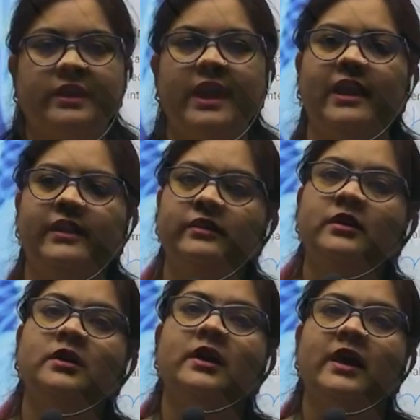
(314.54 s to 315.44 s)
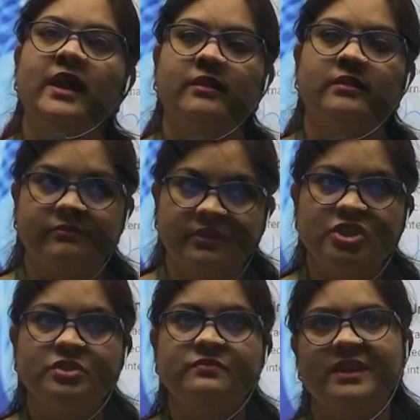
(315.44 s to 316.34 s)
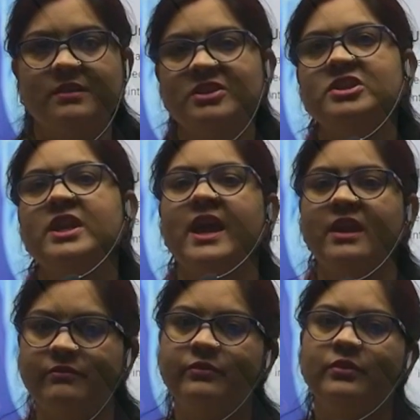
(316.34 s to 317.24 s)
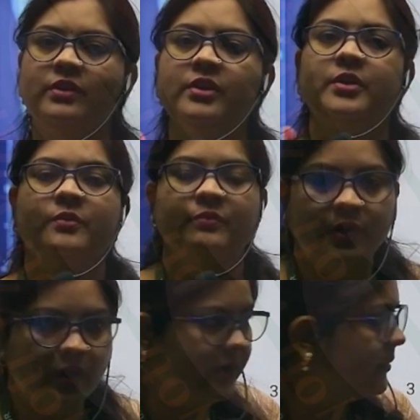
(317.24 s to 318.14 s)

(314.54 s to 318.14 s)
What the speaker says: and which is very much helpful for